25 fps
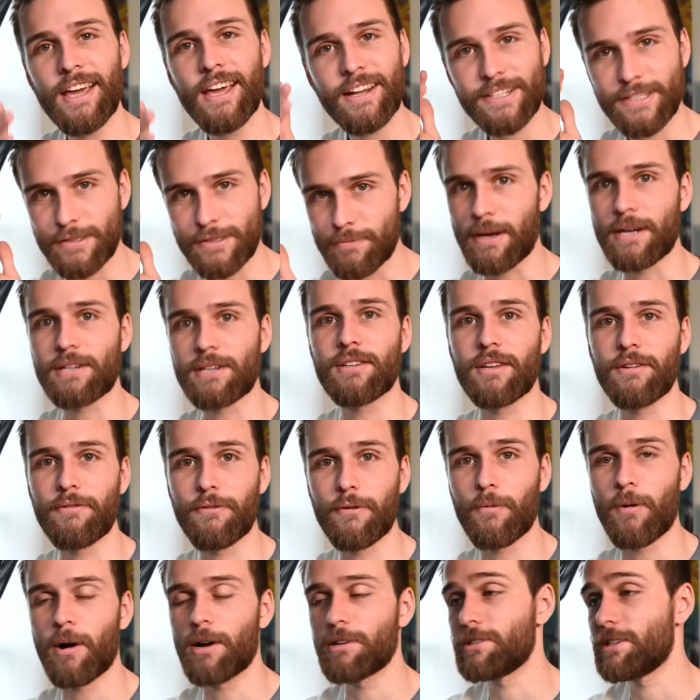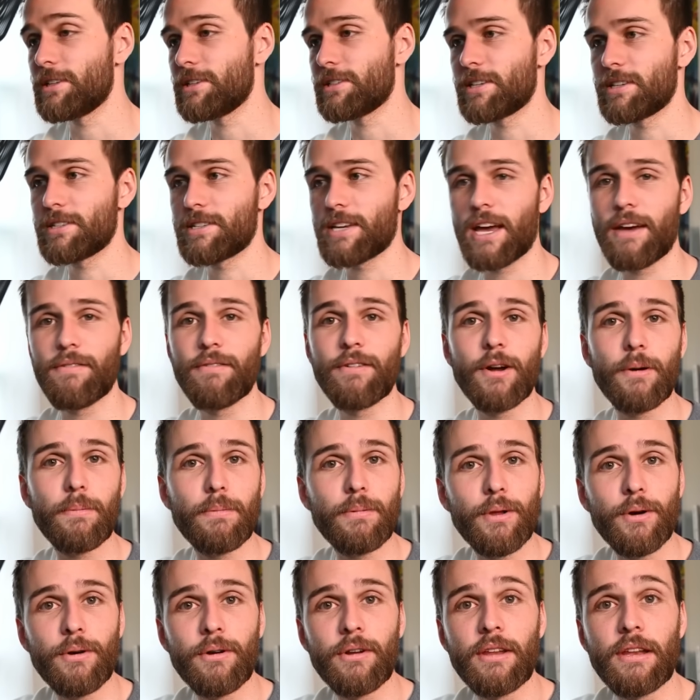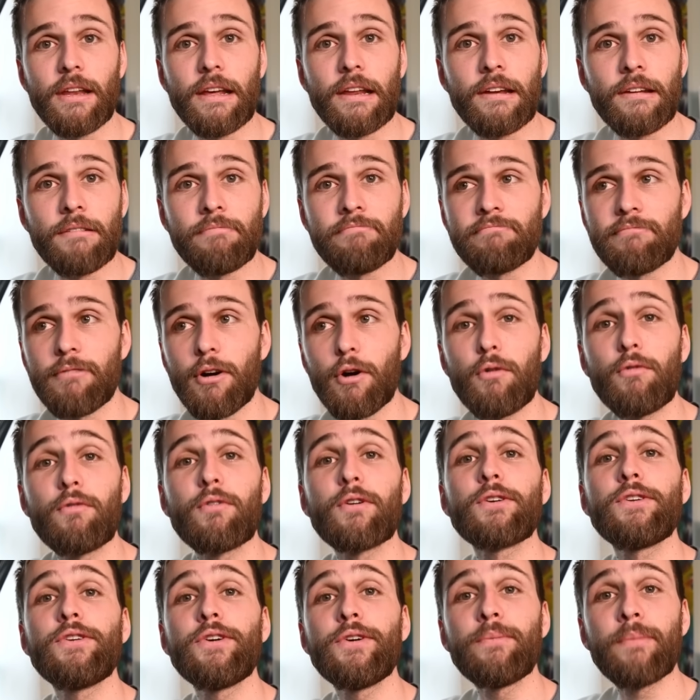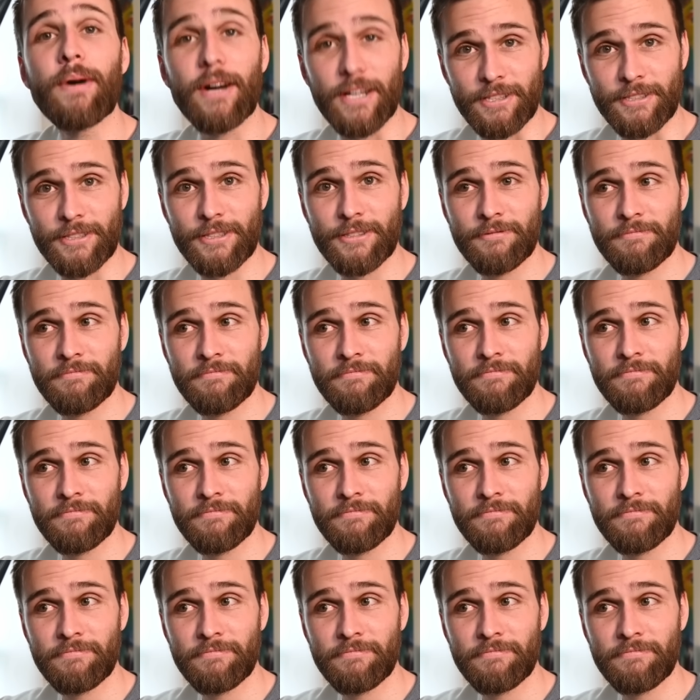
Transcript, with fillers: especially for watching since I haven't uploaded in over 2 months.